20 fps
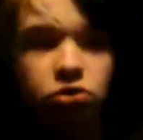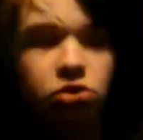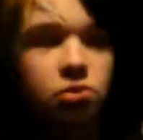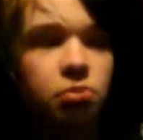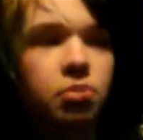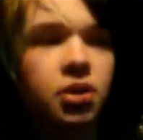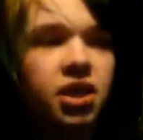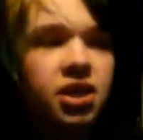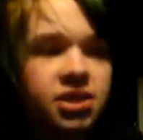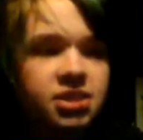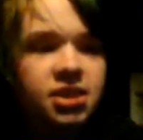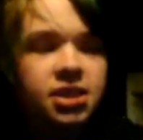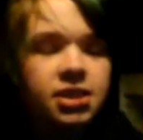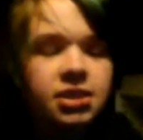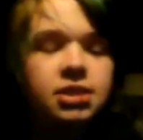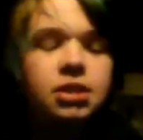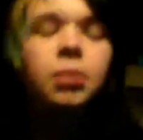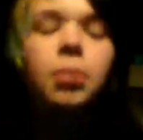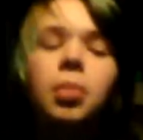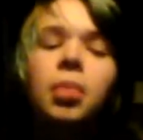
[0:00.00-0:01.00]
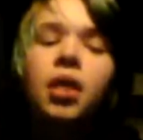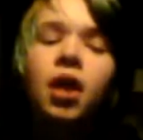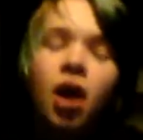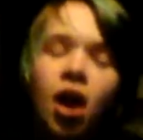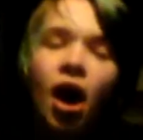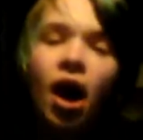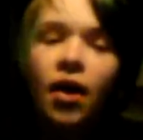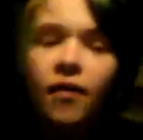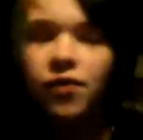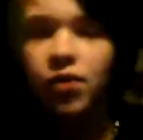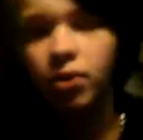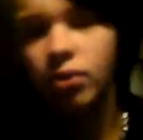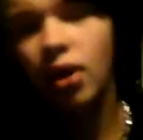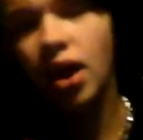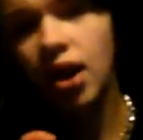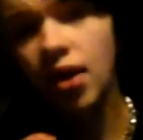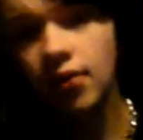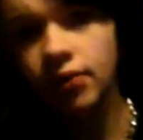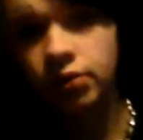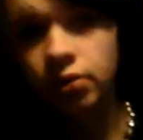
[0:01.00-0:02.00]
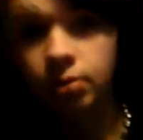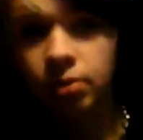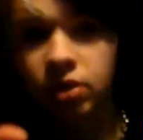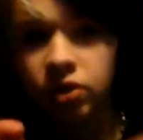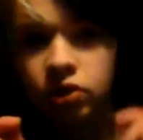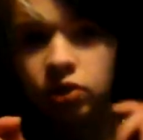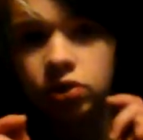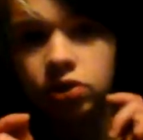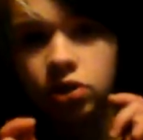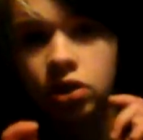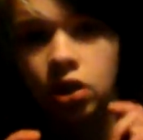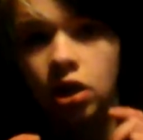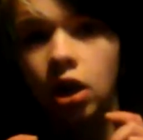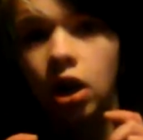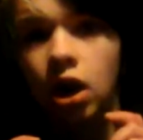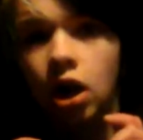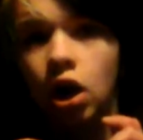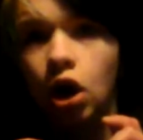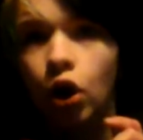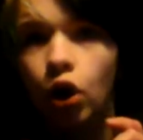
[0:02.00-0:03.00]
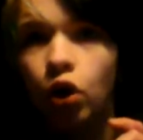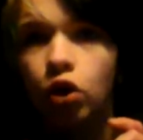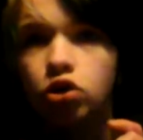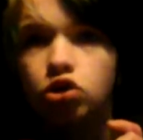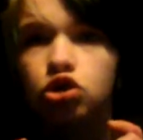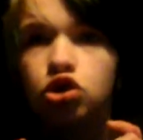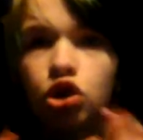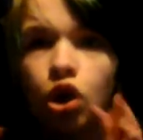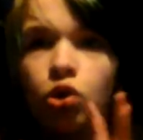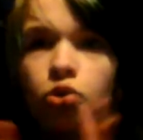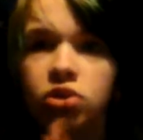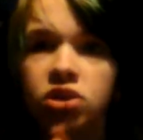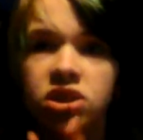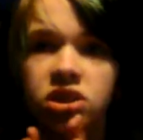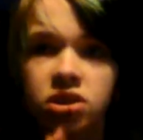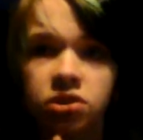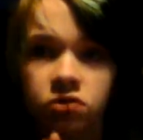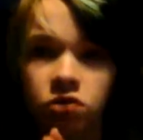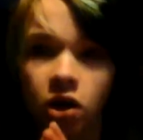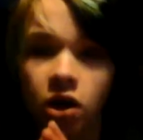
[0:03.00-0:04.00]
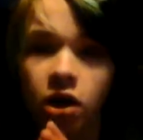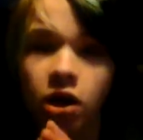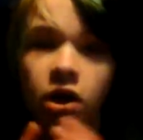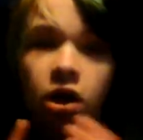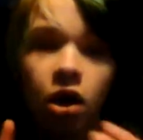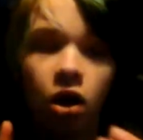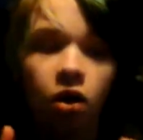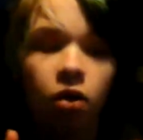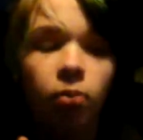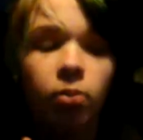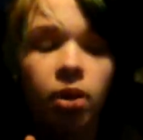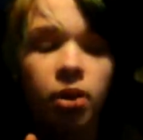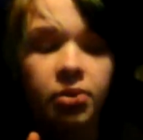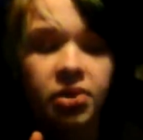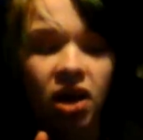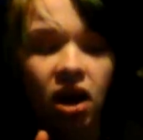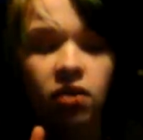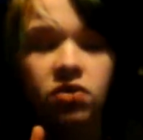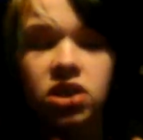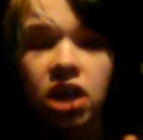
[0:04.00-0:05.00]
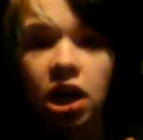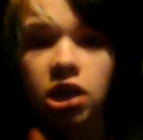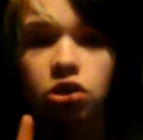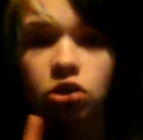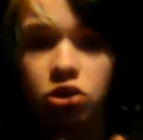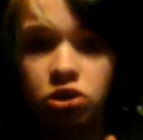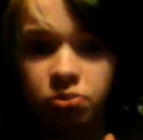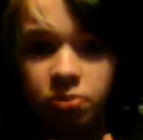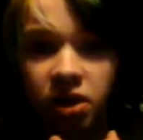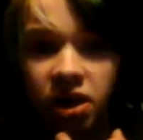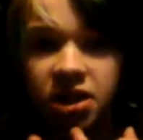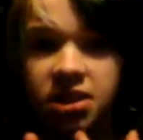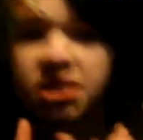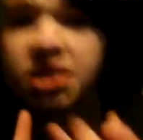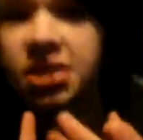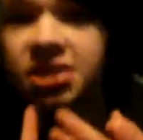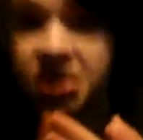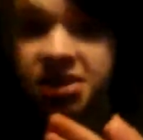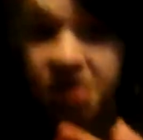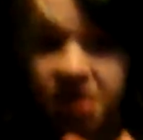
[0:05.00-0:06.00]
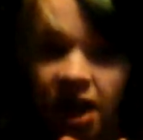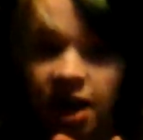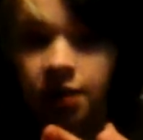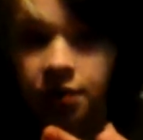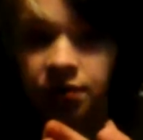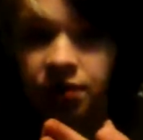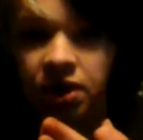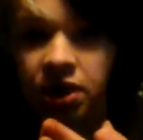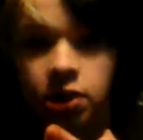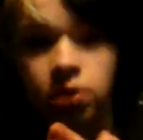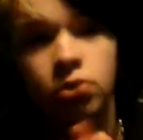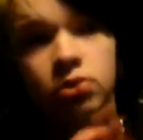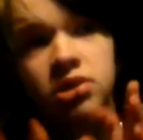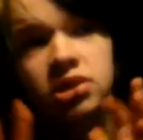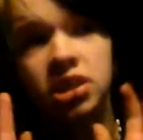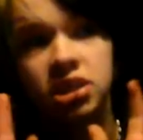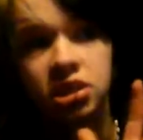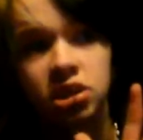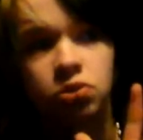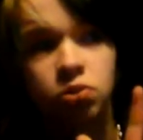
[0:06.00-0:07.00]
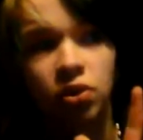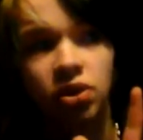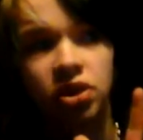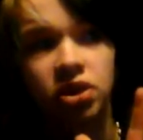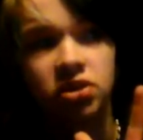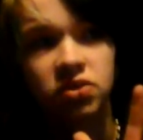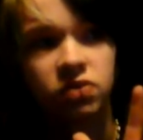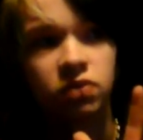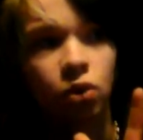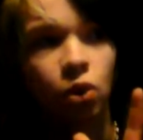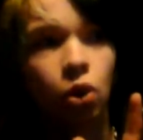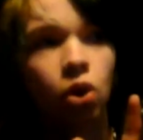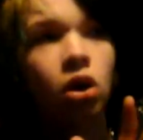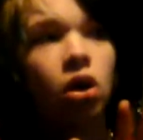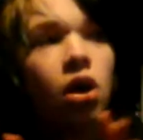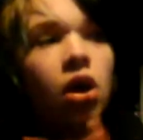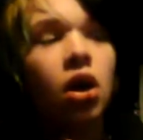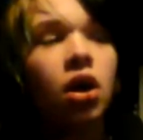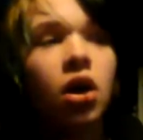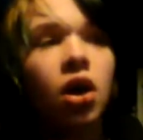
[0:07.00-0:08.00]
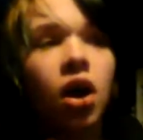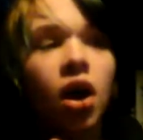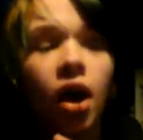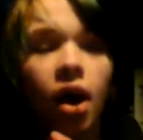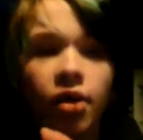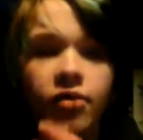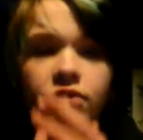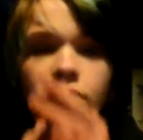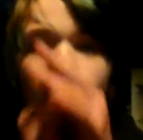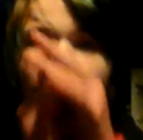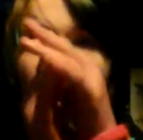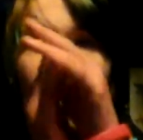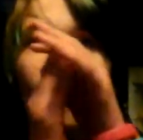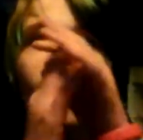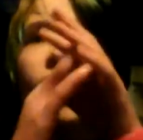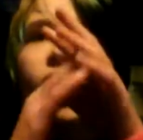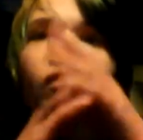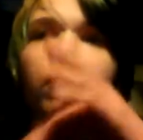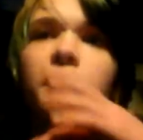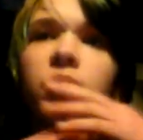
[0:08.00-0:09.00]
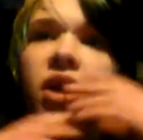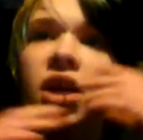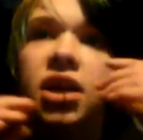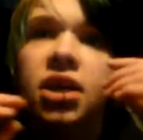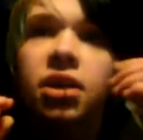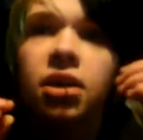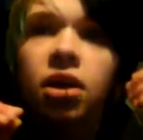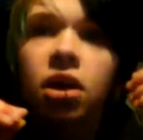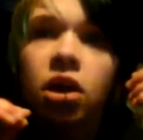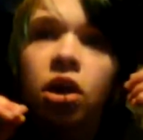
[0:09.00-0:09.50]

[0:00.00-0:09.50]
and piercings. Have you ever been so... people that have tattoos, piercings, and scared of needles. This is what it's for. Have you ever been